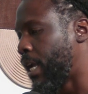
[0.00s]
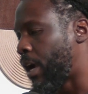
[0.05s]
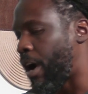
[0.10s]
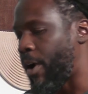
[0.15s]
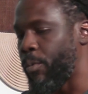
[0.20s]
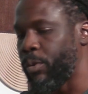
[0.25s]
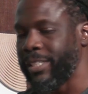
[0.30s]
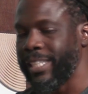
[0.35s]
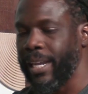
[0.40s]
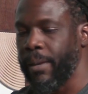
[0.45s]
all
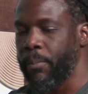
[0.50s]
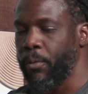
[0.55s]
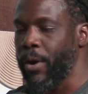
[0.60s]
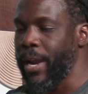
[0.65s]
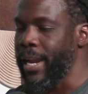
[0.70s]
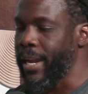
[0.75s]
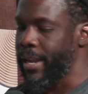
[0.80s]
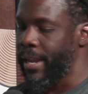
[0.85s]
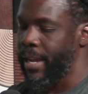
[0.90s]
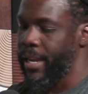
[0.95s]
right, we'll take a
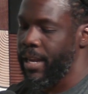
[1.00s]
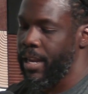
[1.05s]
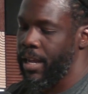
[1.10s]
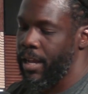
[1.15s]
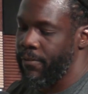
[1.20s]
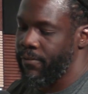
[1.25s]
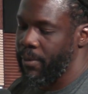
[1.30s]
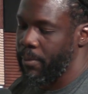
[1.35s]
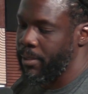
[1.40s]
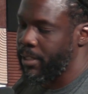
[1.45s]
break and
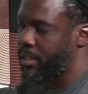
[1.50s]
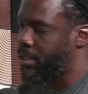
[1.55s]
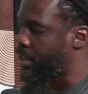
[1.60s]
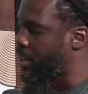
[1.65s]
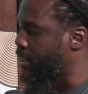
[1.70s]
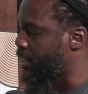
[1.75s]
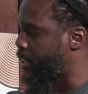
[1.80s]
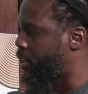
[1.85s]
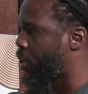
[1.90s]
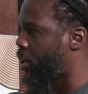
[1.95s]
uh, flip it to
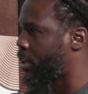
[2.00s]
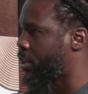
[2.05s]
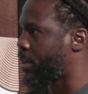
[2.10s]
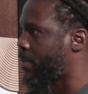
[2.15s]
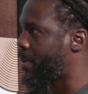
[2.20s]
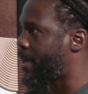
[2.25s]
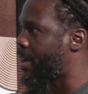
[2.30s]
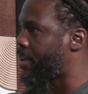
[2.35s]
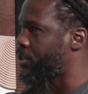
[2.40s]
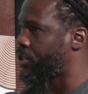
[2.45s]
Doug to talk
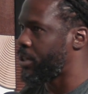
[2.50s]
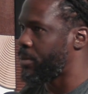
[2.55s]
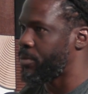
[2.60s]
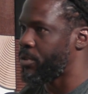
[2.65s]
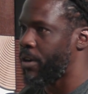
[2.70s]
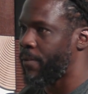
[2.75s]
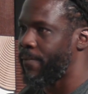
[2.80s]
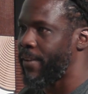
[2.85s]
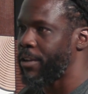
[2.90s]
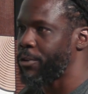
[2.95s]
about
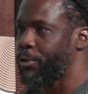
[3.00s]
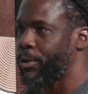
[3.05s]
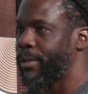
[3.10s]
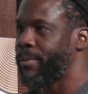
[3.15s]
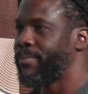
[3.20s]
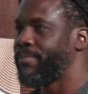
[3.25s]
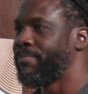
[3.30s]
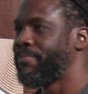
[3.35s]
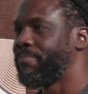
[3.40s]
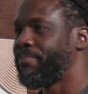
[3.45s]
Jumpstart Foundry.